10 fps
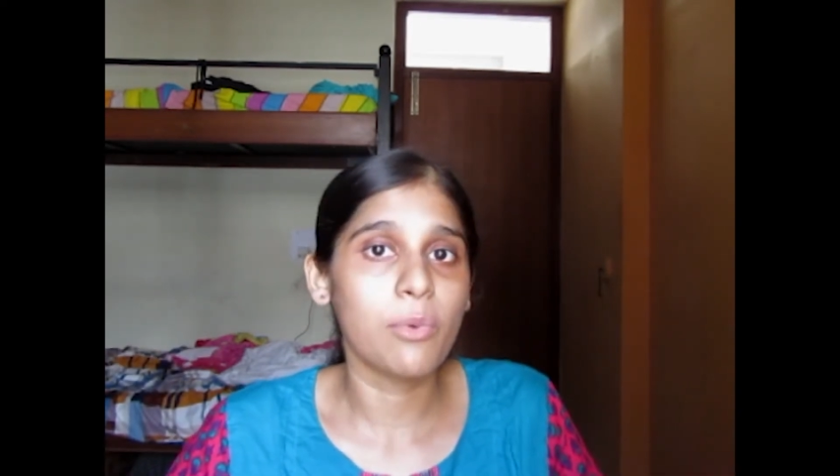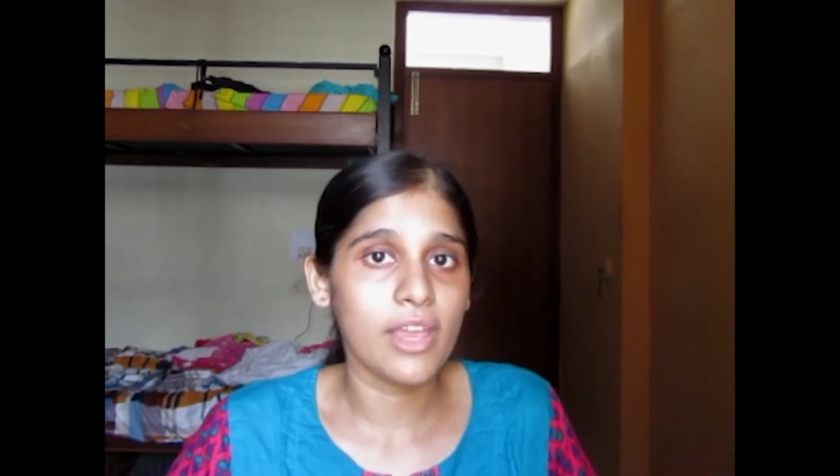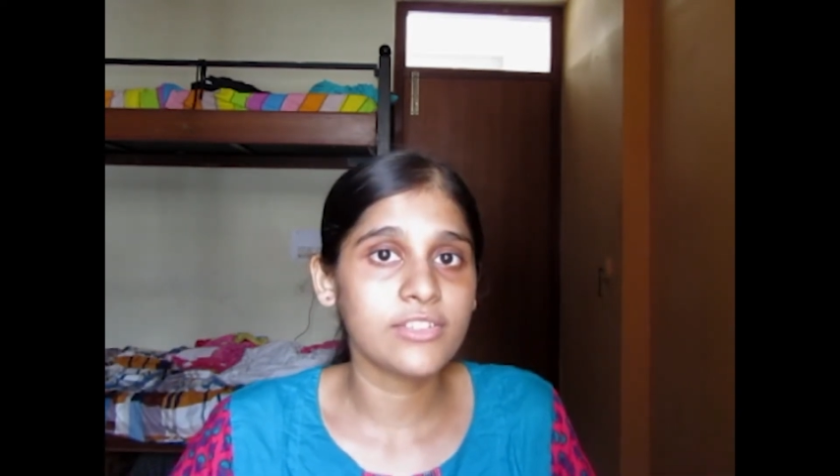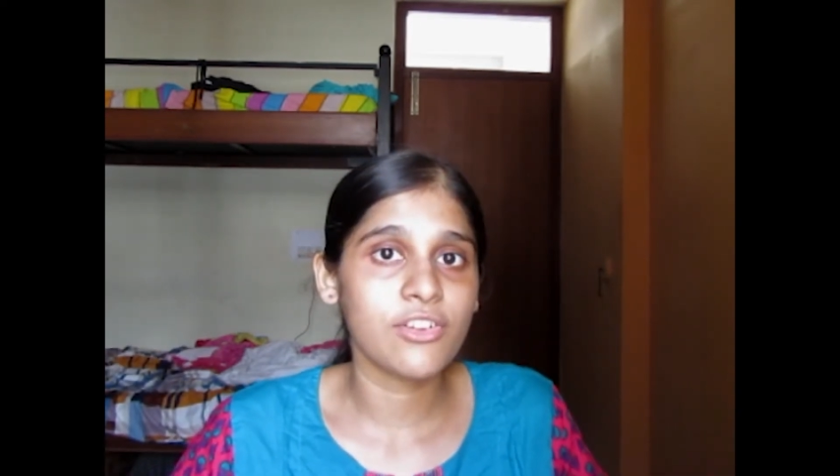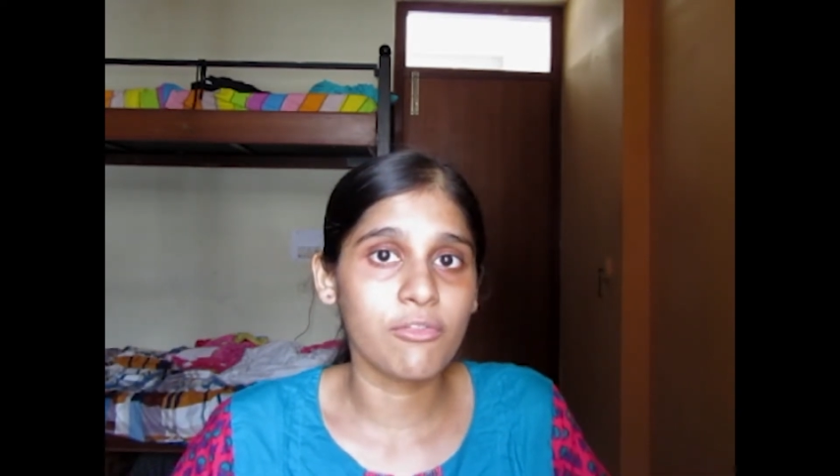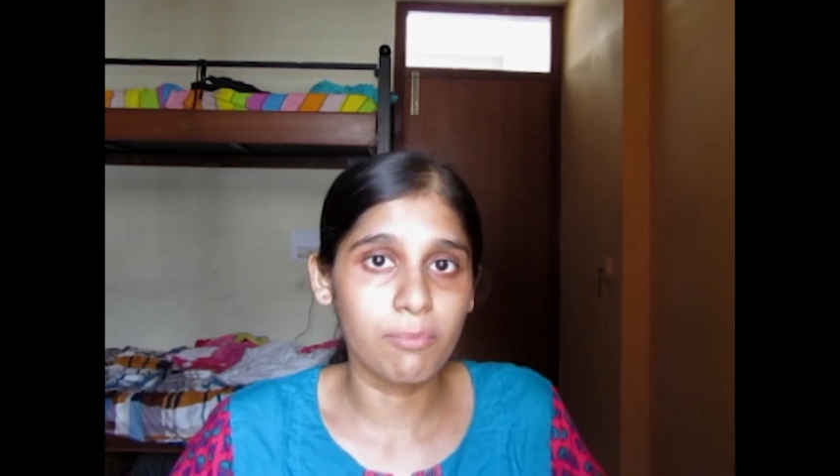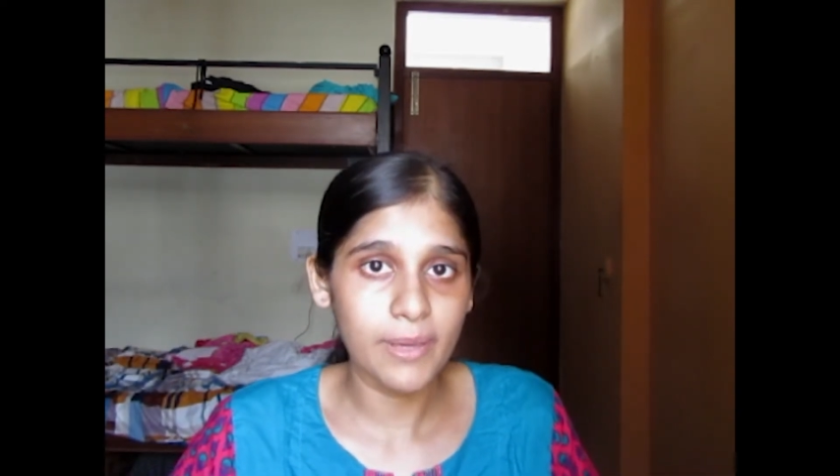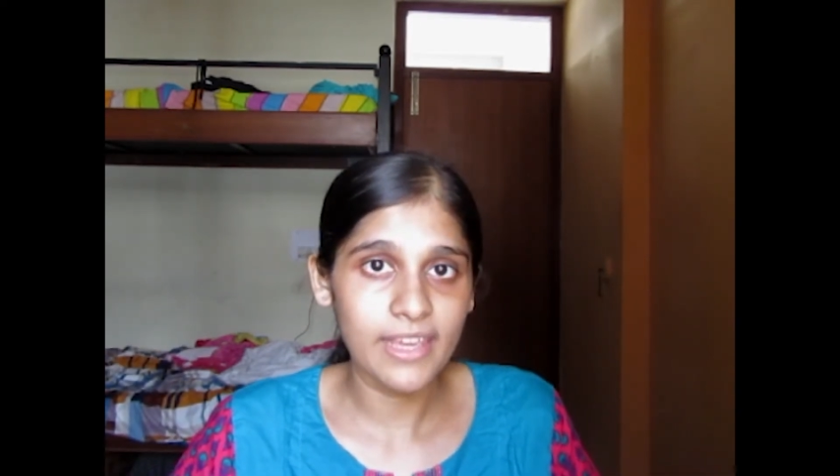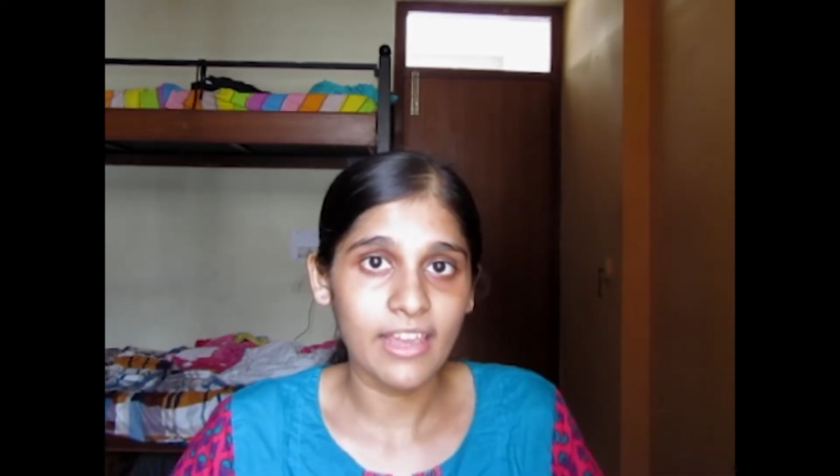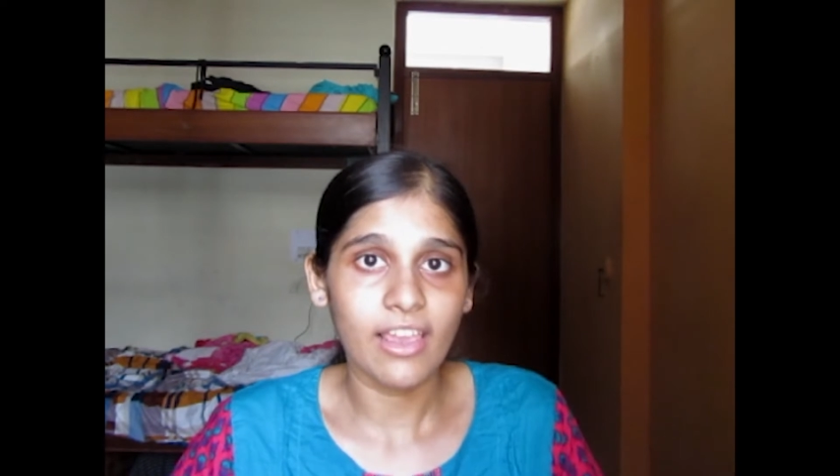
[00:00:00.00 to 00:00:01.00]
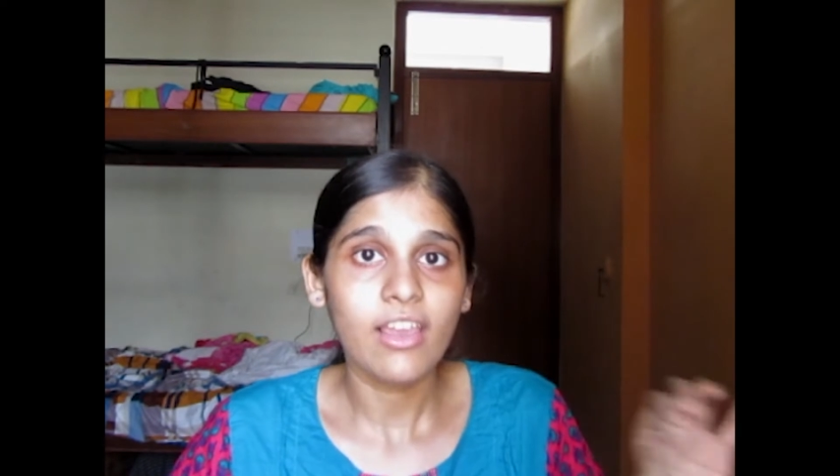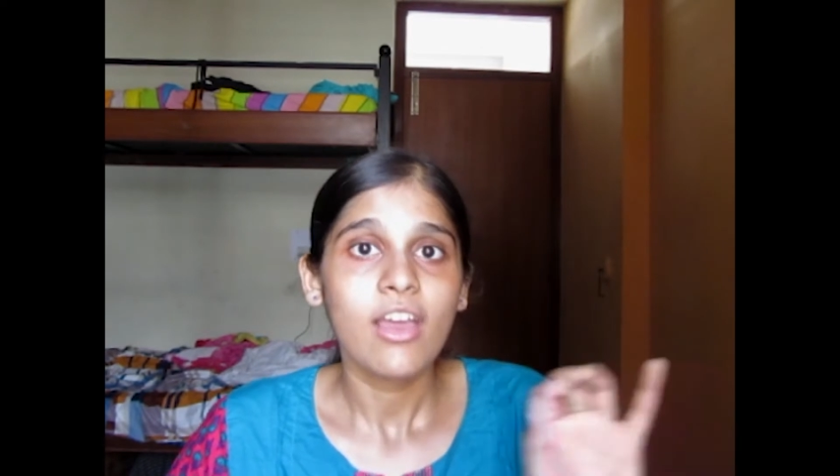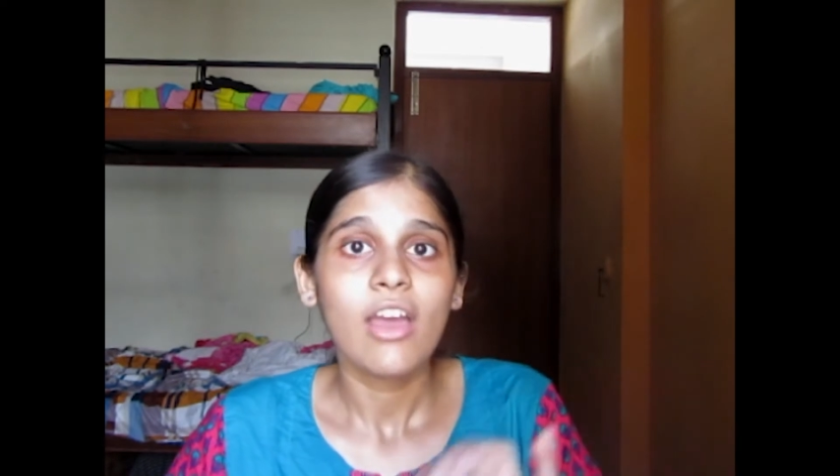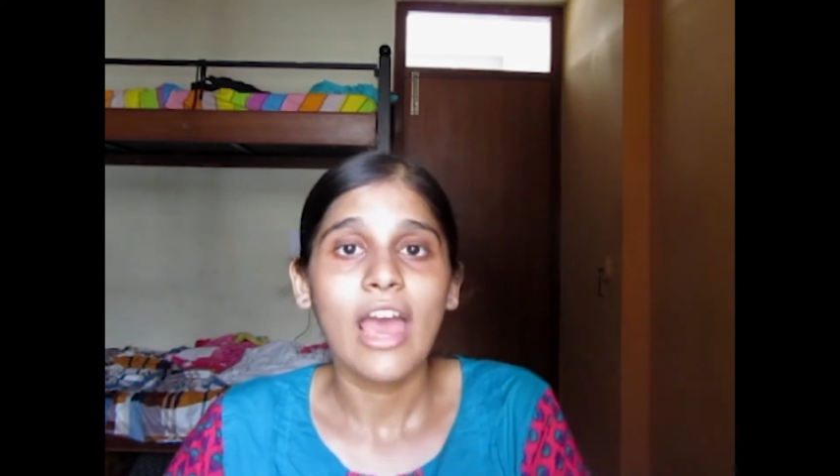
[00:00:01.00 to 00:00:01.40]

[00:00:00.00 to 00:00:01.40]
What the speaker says: ways of being